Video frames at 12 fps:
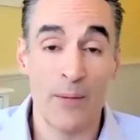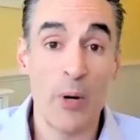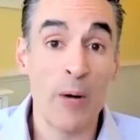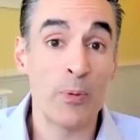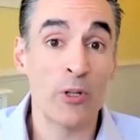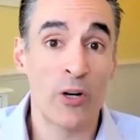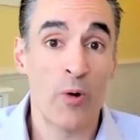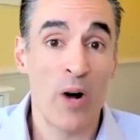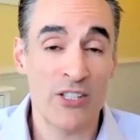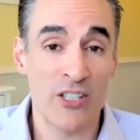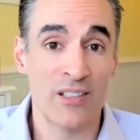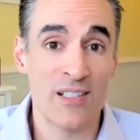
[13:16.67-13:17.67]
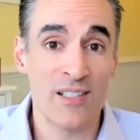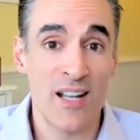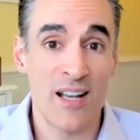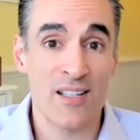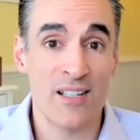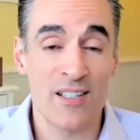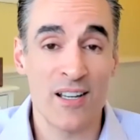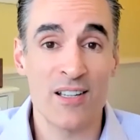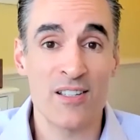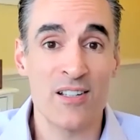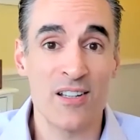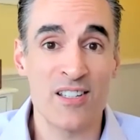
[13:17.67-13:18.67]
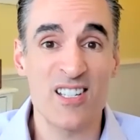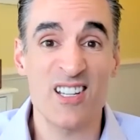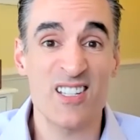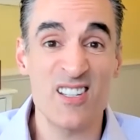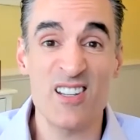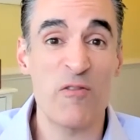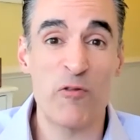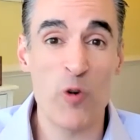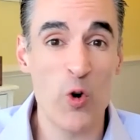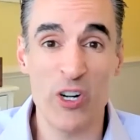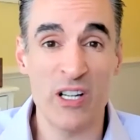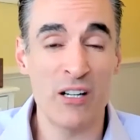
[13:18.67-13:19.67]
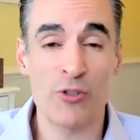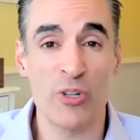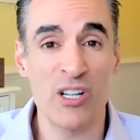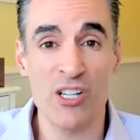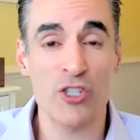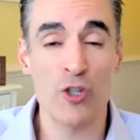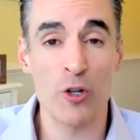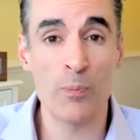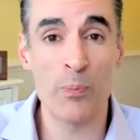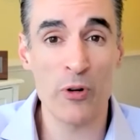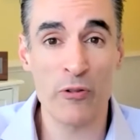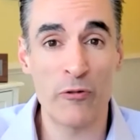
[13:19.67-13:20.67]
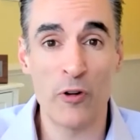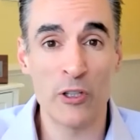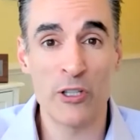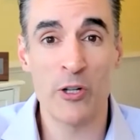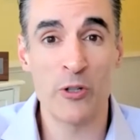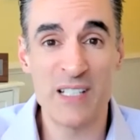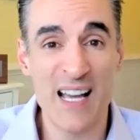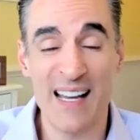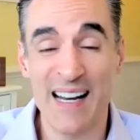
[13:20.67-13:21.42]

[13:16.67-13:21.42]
popular question these days is is the 60 40 traditional portfolio dead?